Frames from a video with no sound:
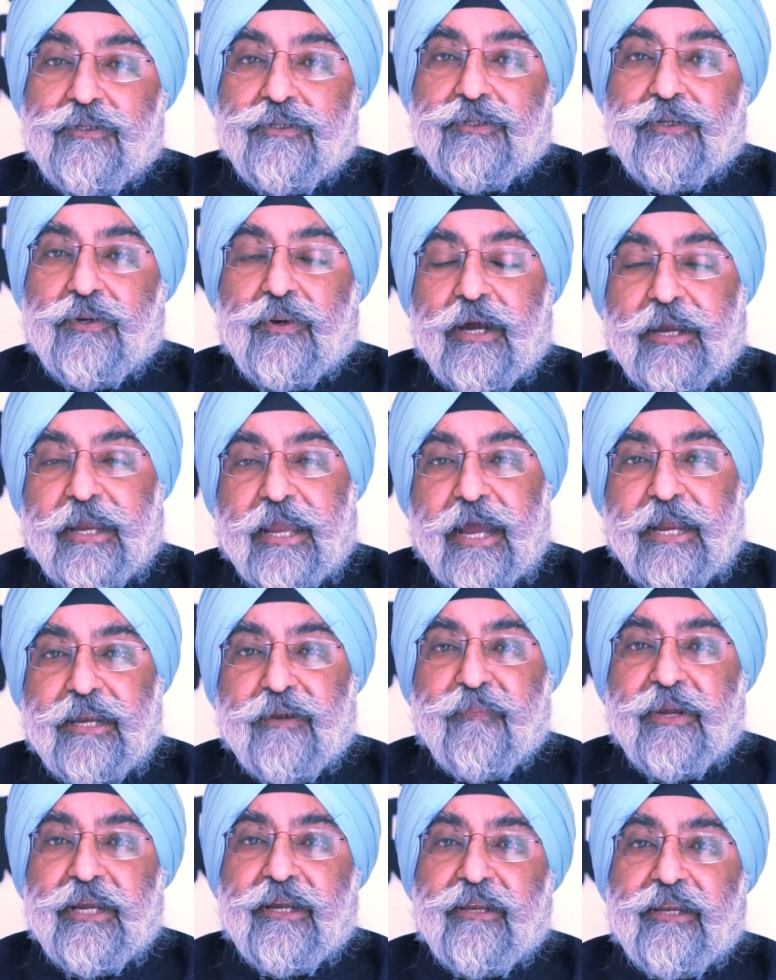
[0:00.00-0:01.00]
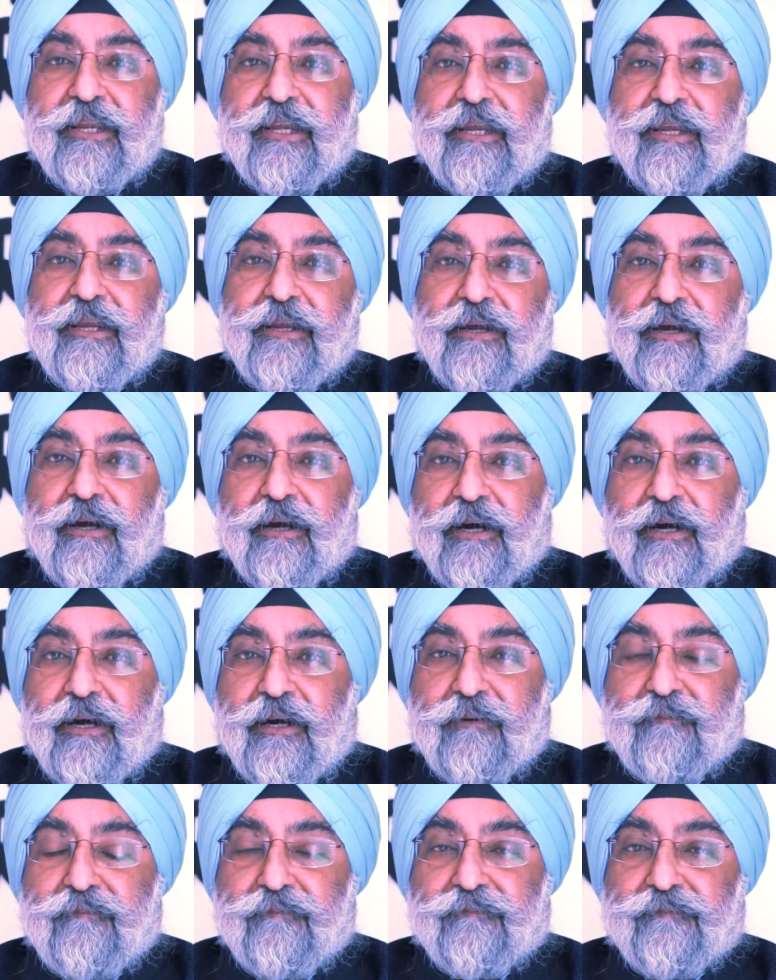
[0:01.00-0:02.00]
So academically,
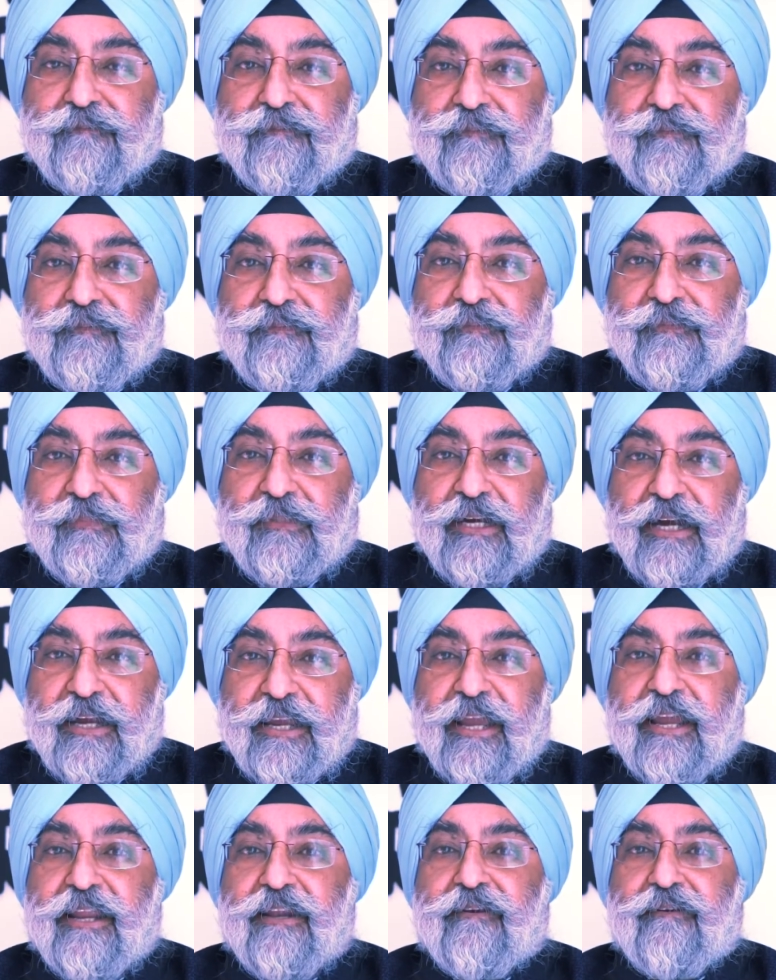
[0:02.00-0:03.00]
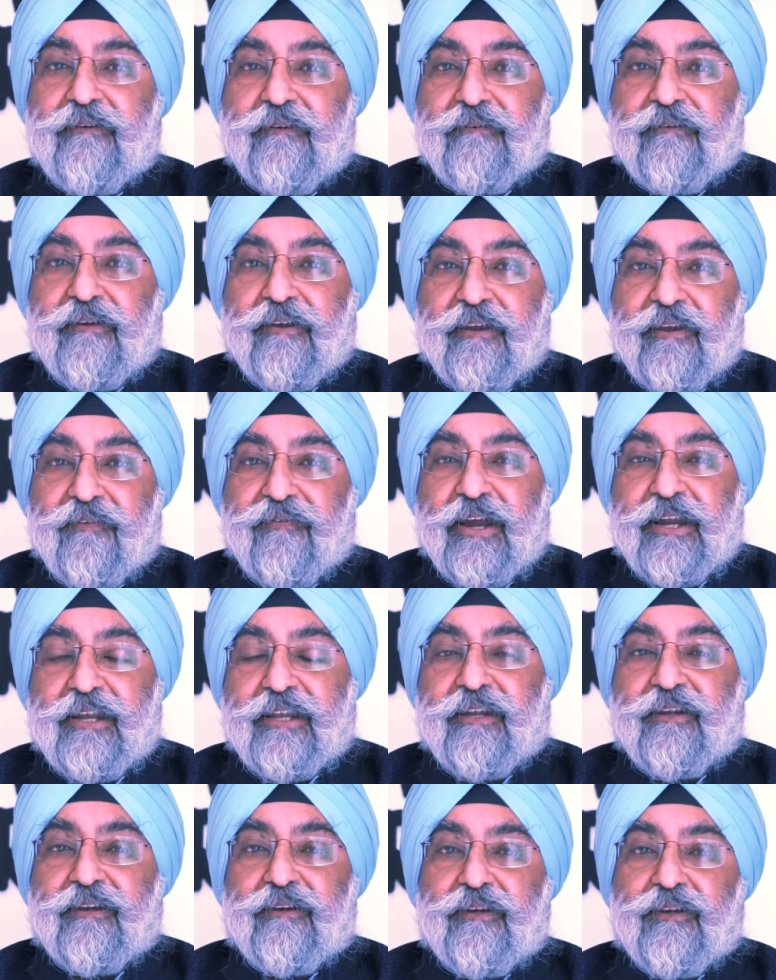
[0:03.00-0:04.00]
again, if I
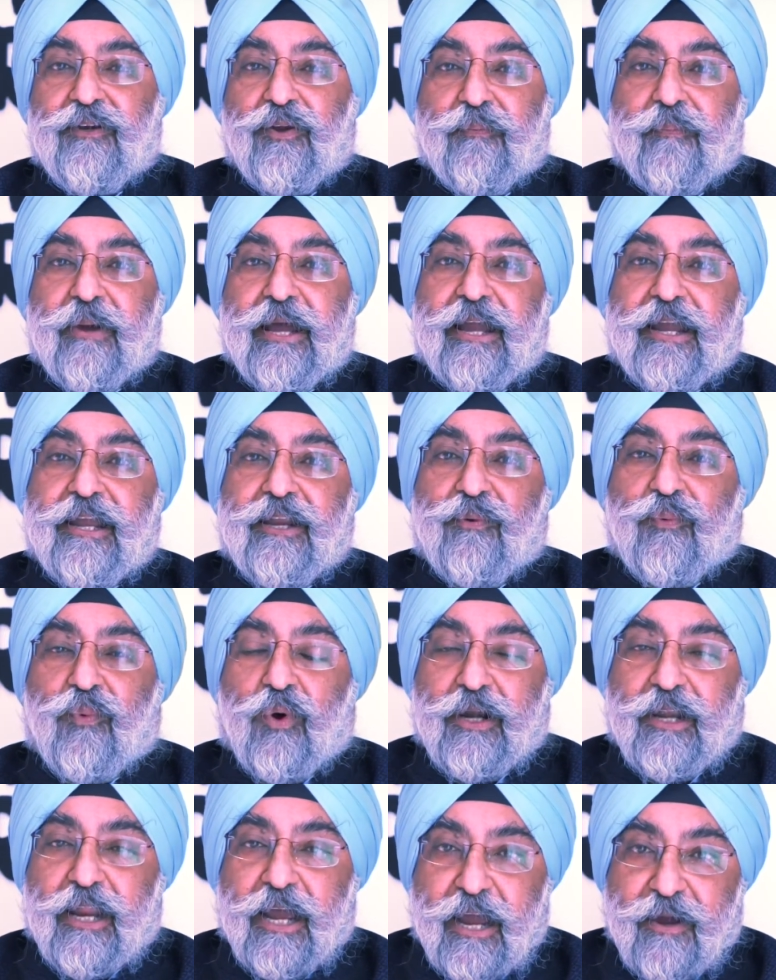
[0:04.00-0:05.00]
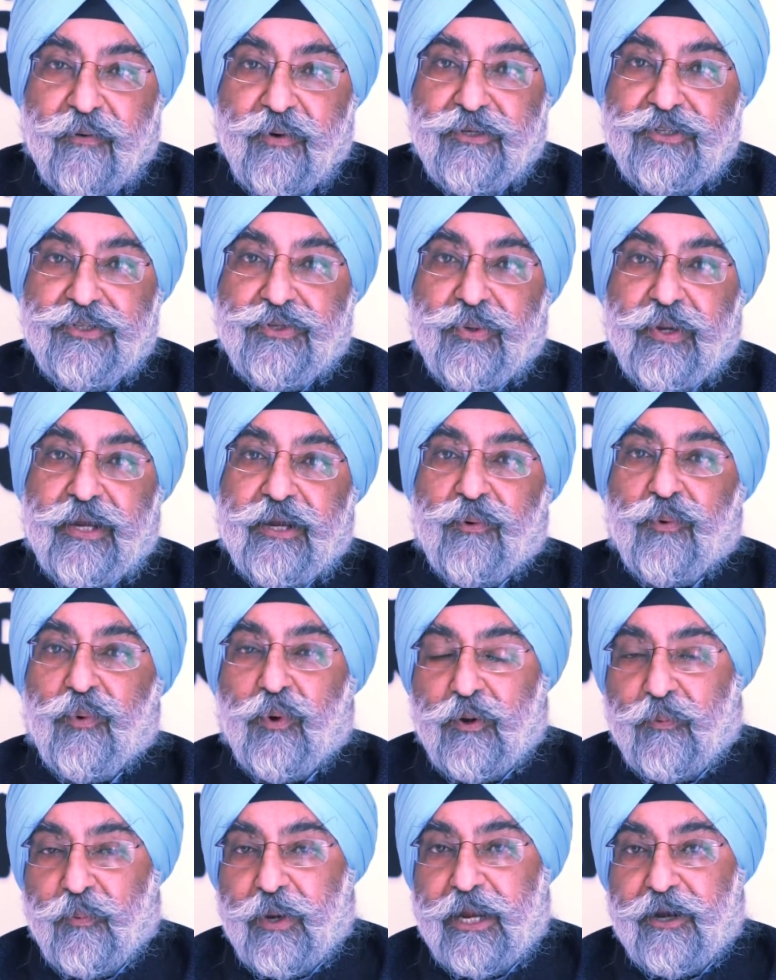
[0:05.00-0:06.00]
look back at what I was doing and
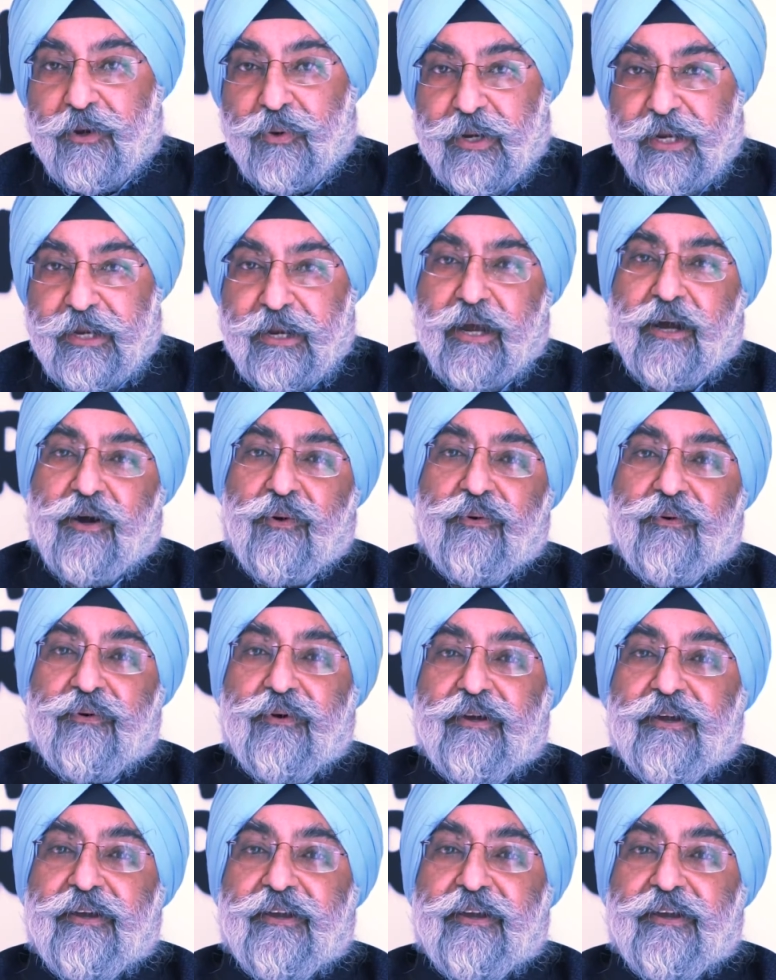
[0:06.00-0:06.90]
what we are doing now,